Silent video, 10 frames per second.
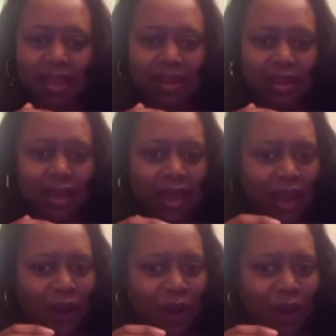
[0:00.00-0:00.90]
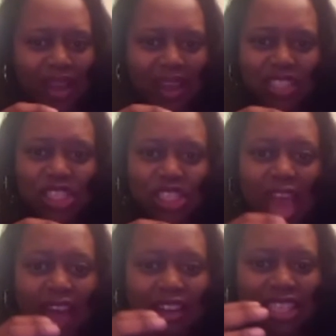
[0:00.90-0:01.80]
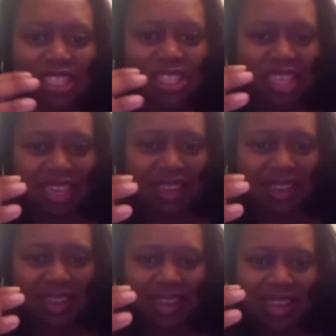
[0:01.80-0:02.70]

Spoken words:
how challenging